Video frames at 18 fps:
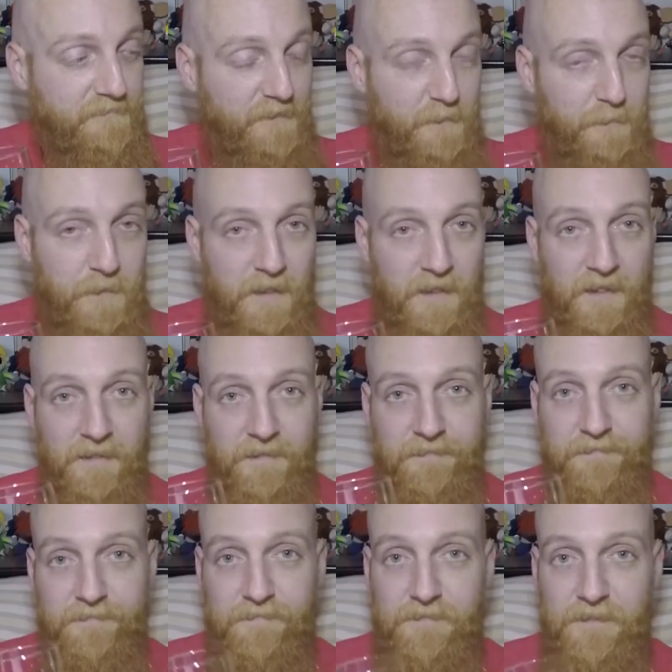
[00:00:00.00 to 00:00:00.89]
You'd be the
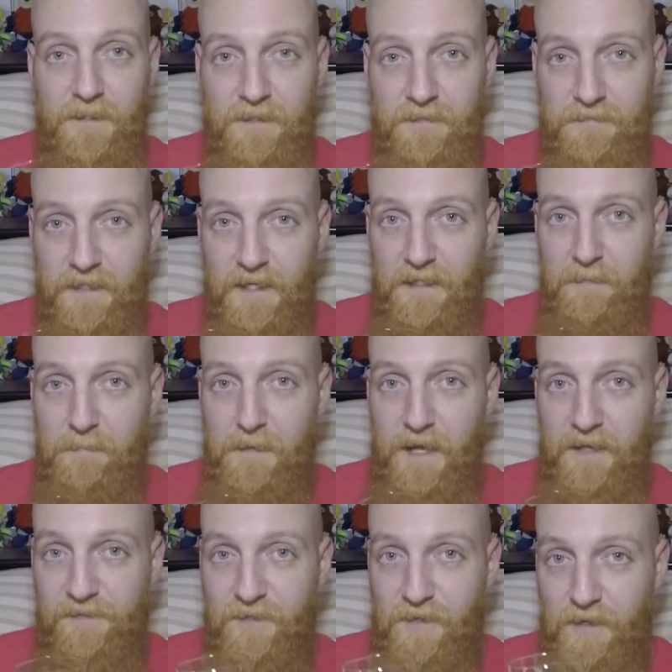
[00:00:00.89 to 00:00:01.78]
little kind of
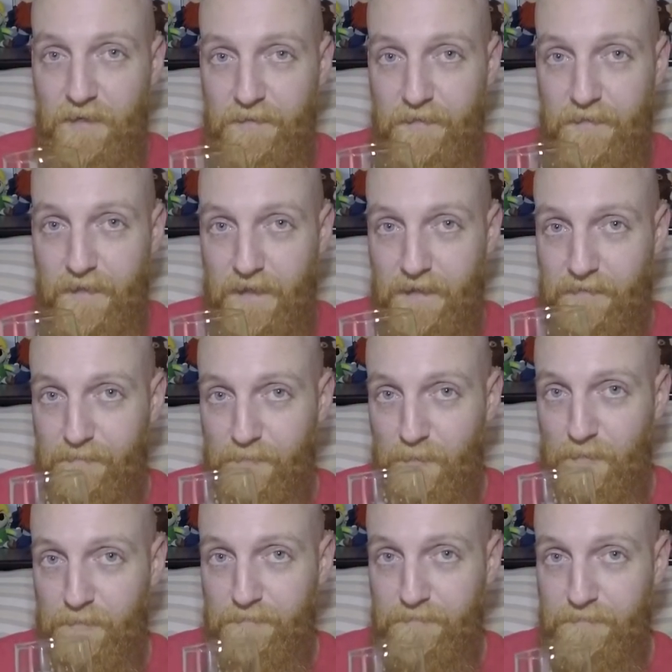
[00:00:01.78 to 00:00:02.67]
mascot thing
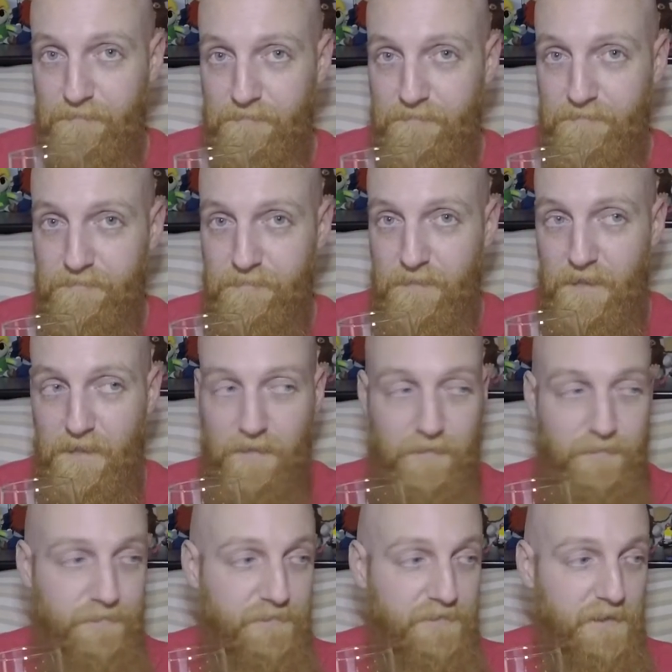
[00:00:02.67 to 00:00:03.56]
for me
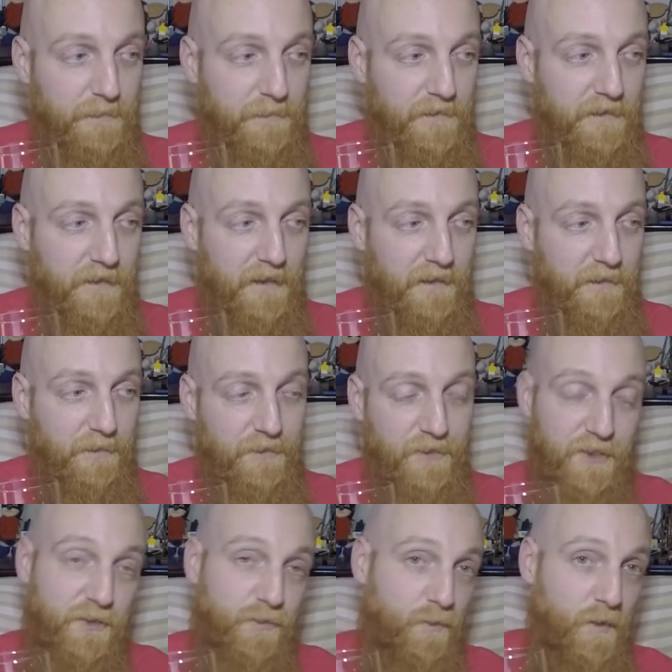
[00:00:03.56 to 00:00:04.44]
or something. I don't know.
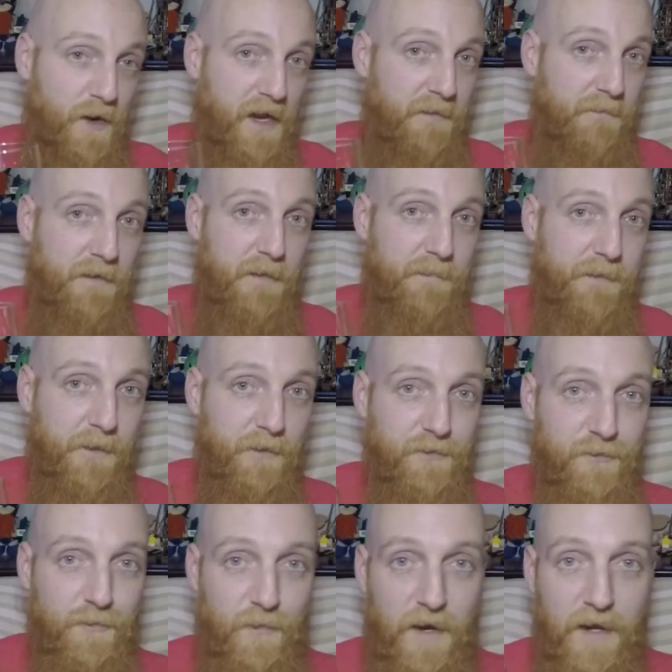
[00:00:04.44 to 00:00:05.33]
She's red. My
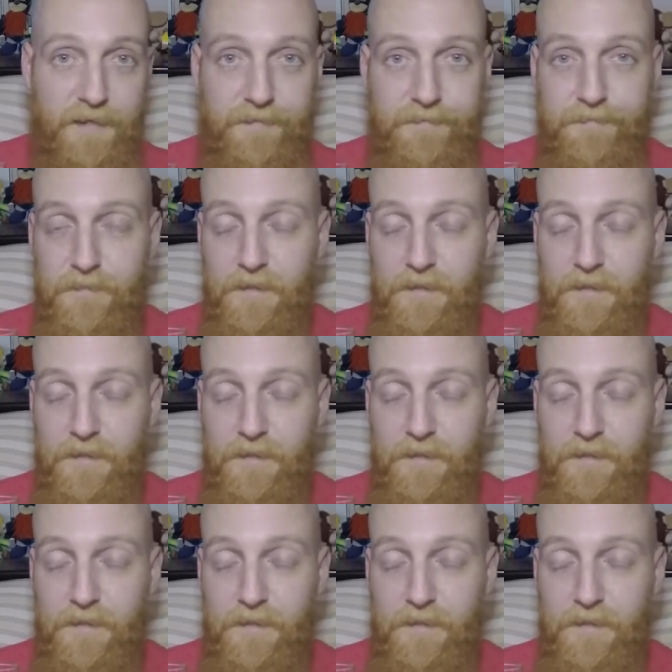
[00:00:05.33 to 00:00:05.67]
beard's red.